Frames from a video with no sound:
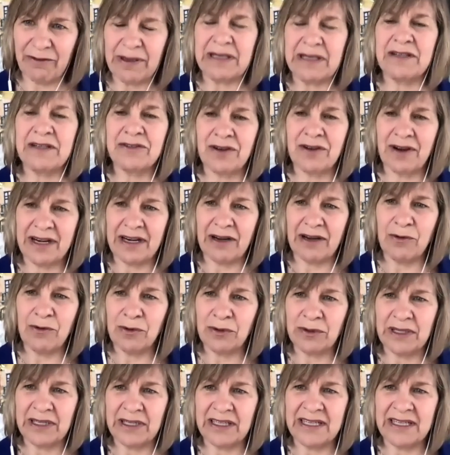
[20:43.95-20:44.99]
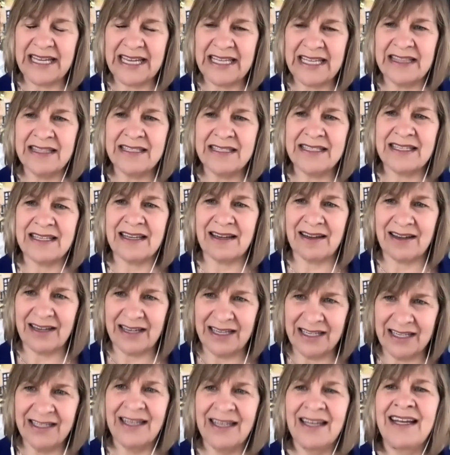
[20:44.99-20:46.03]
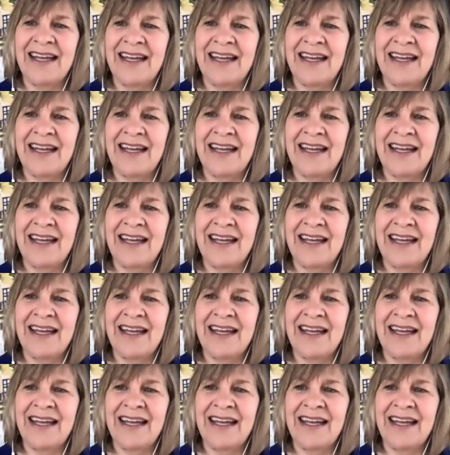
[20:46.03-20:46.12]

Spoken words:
we try to hold it inside,